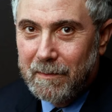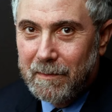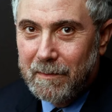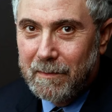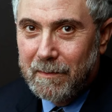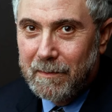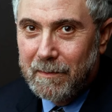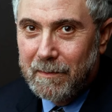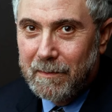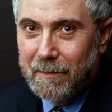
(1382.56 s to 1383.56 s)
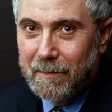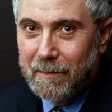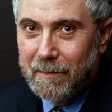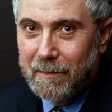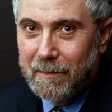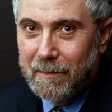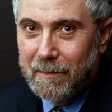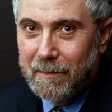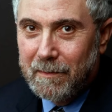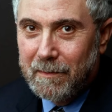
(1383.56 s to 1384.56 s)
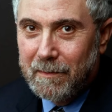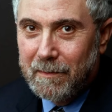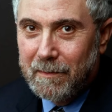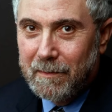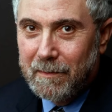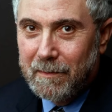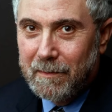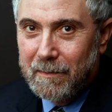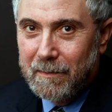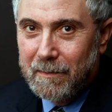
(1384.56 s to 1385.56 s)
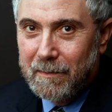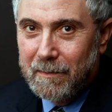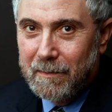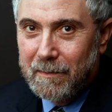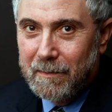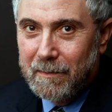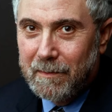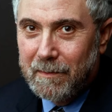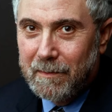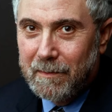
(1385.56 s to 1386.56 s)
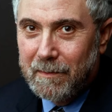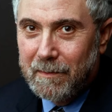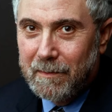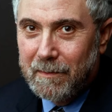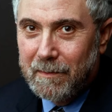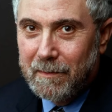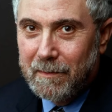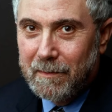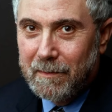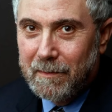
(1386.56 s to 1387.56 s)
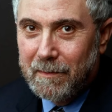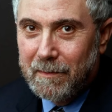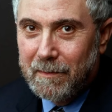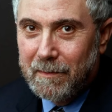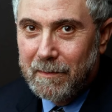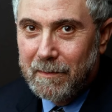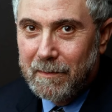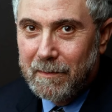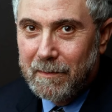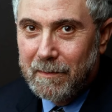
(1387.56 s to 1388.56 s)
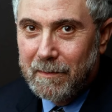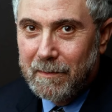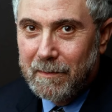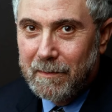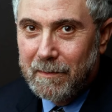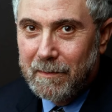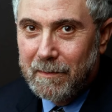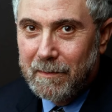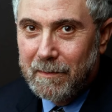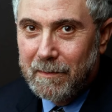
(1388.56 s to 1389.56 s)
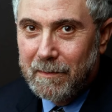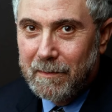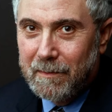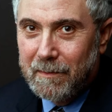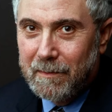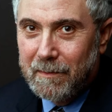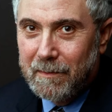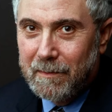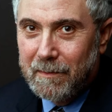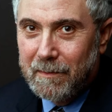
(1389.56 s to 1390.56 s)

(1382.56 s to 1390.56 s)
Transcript: [no speech]